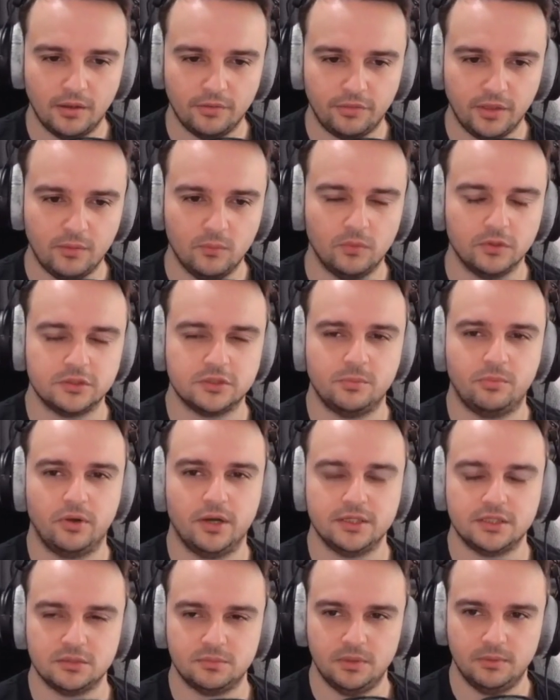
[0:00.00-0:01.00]
think what
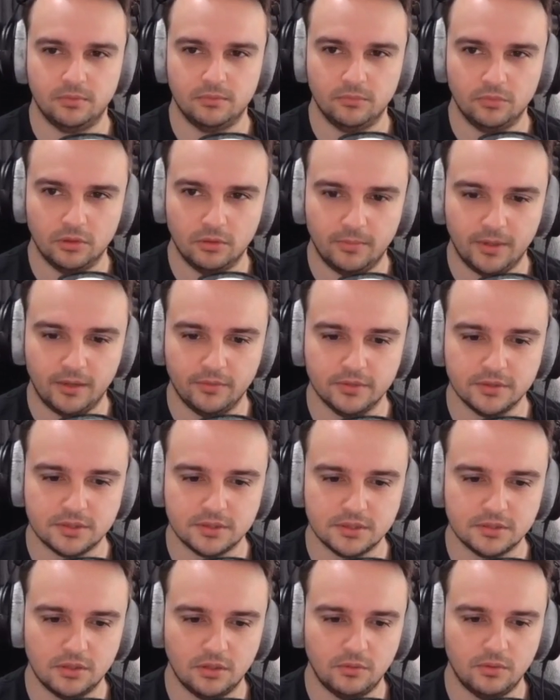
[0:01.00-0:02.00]
surprises people more about this
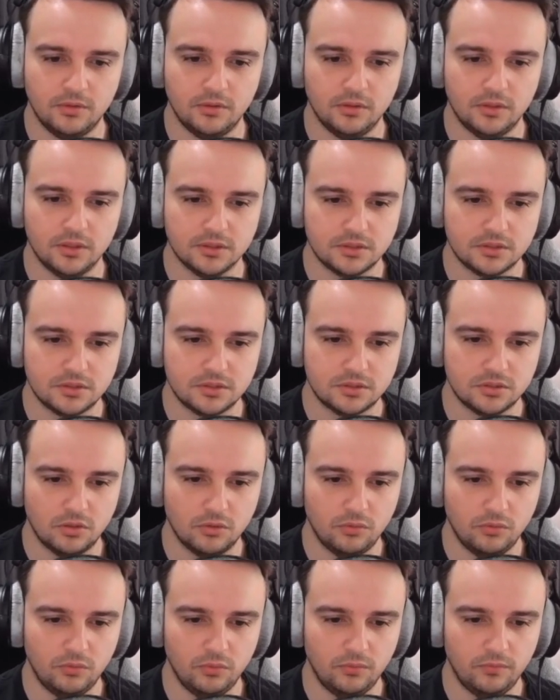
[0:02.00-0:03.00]
is knowing that it's
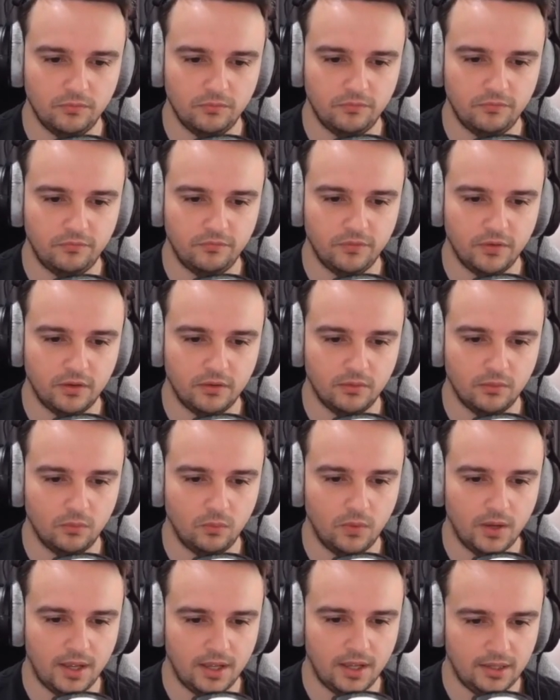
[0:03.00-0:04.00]
so far
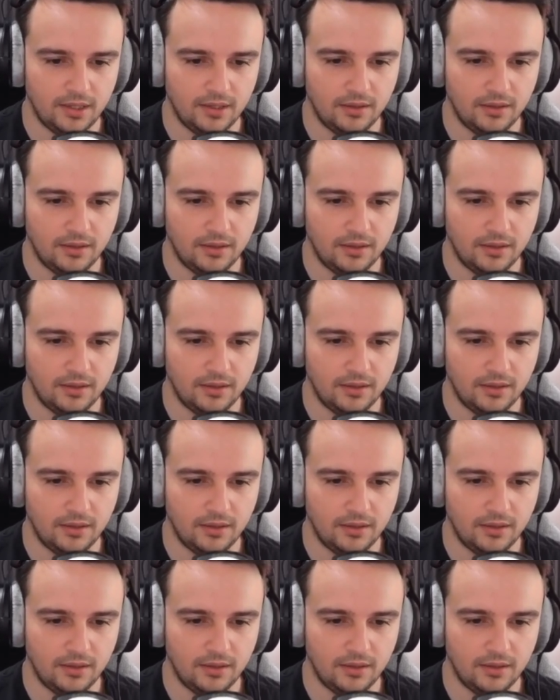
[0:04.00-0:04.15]
away